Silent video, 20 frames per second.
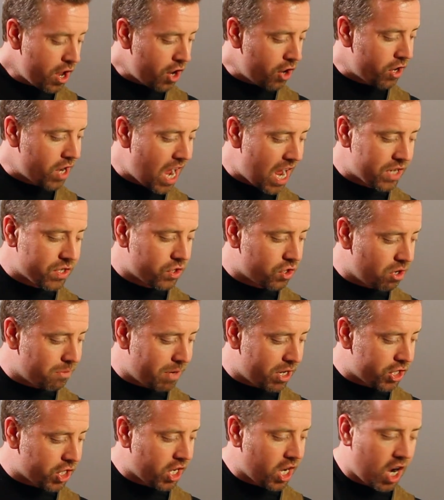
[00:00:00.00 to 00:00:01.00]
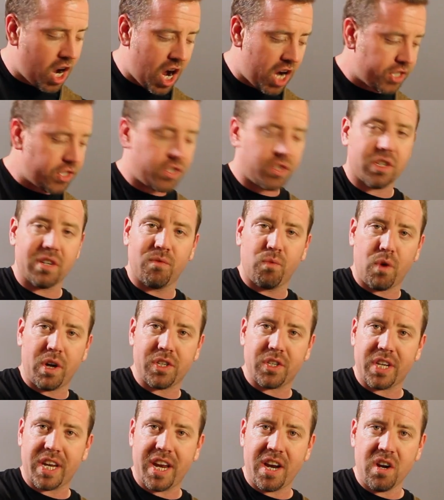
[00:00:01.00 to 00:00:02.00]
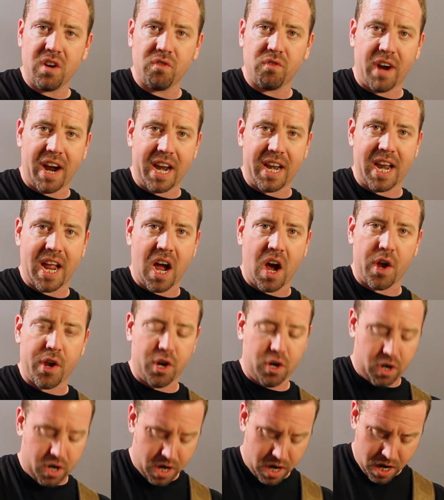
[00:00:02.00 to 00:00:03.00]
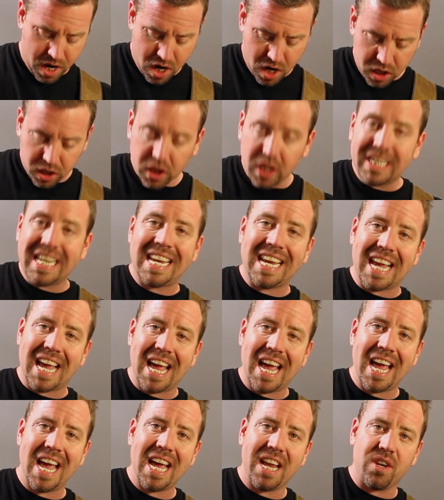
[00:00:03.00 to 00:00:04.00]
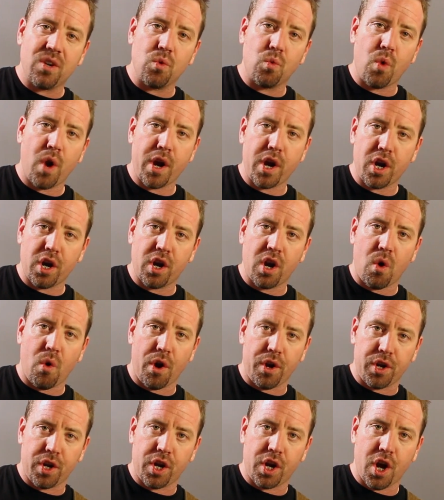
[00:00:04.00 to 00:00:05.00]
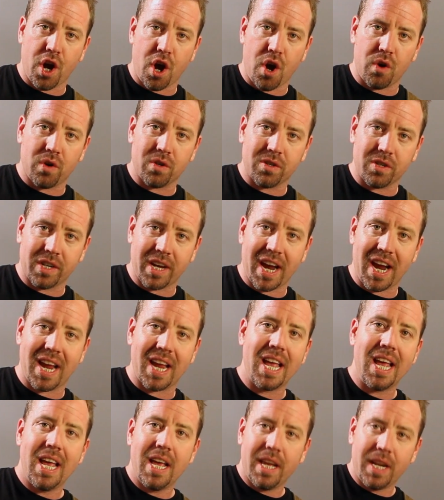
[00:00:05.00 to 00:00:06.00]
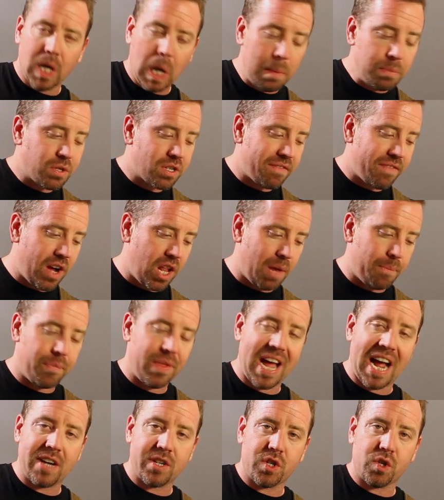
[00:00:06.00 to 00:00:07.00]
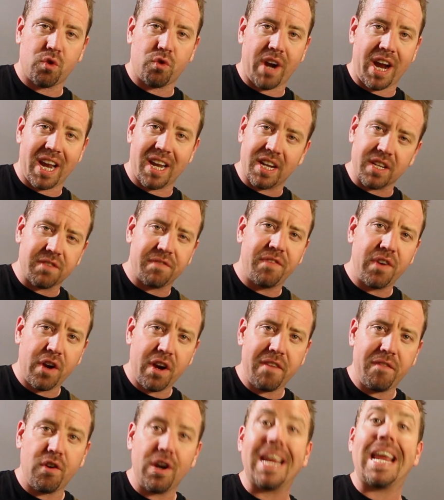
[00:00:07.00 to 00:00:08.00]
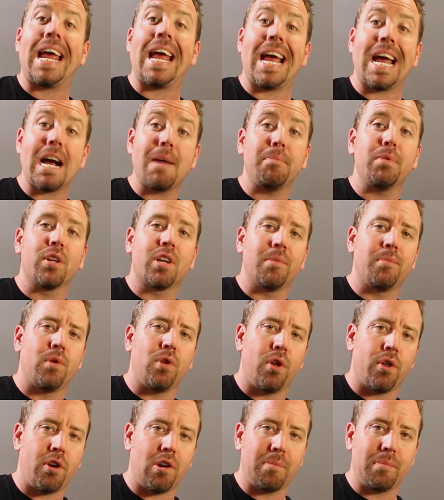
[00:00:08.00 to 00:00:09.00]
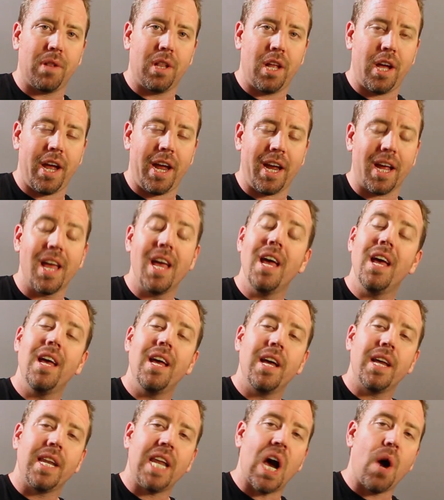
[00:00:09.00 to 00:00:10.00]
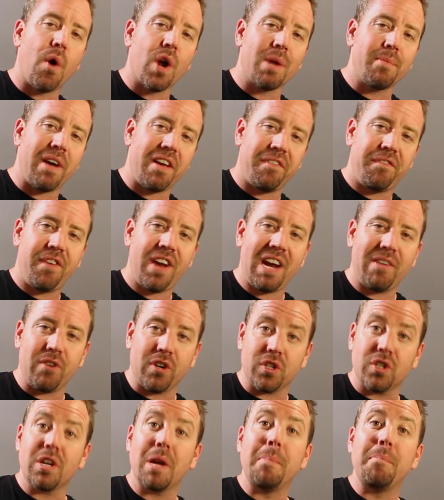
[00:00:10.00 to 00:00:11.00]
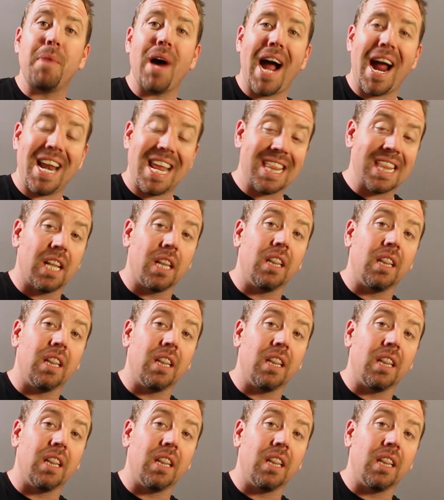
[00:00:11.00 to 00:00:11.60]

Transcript: You're not so much conscious of what's here right now. You're looking ahead to where you're going to go, okay? It helps develop that trait, and it's very, very applicable in our playing. Now, one of my favorites, combining the